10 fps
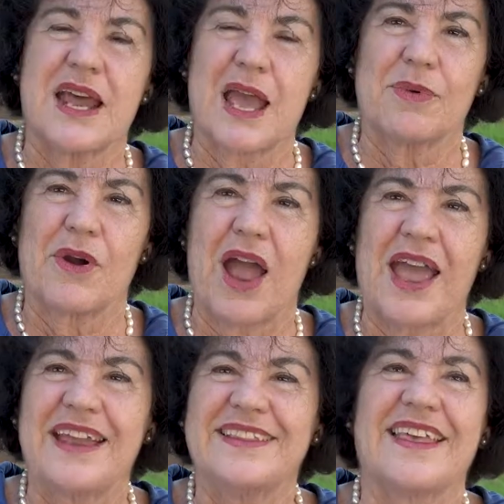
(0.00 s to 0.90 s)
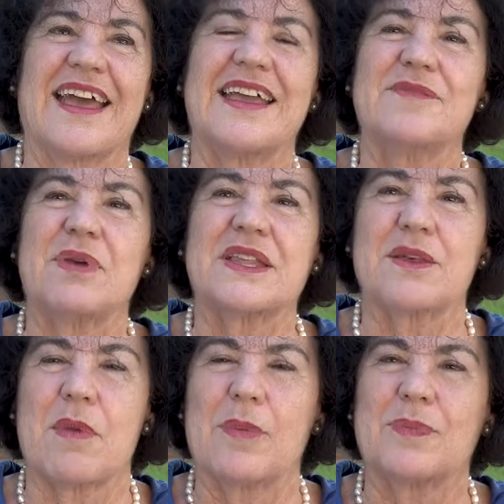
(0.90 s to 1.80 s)
Neighbour Aid. They pick
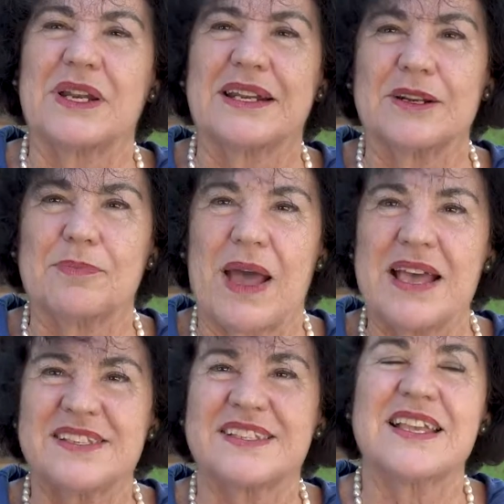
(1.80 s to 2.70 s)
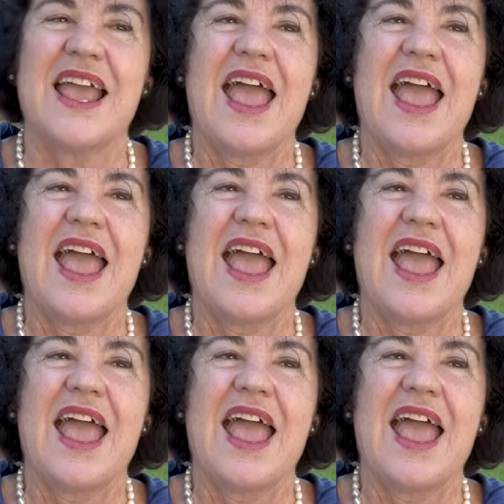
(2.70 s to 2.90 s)
them up in a little bus